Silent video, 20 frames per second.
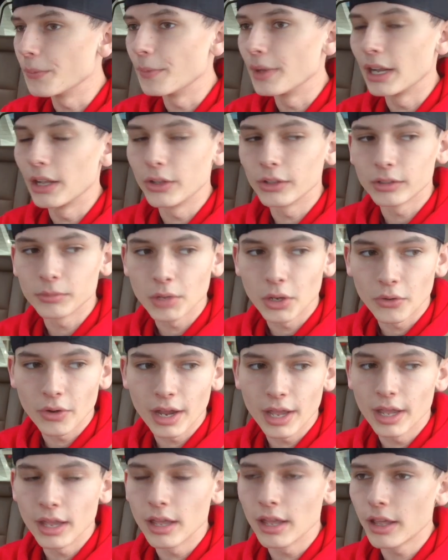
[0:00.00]
and I look to my
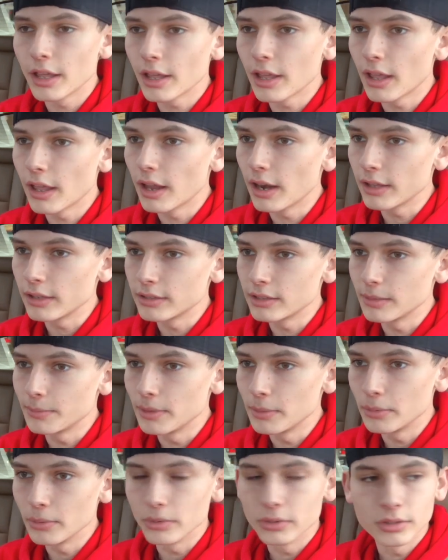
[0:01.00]
right and I see
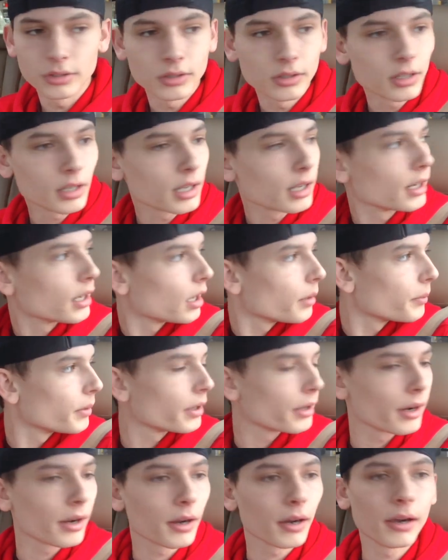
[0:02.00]
people just looking at me.
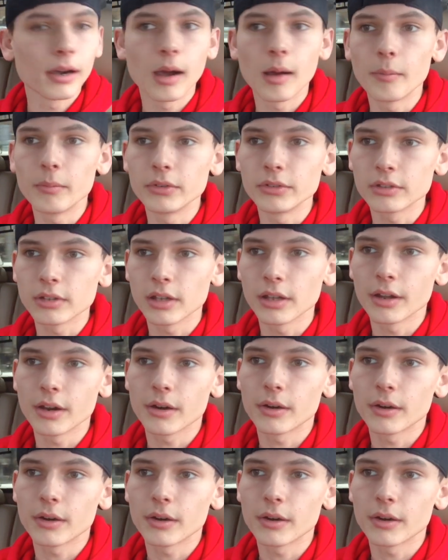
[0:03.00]
And I'm just like,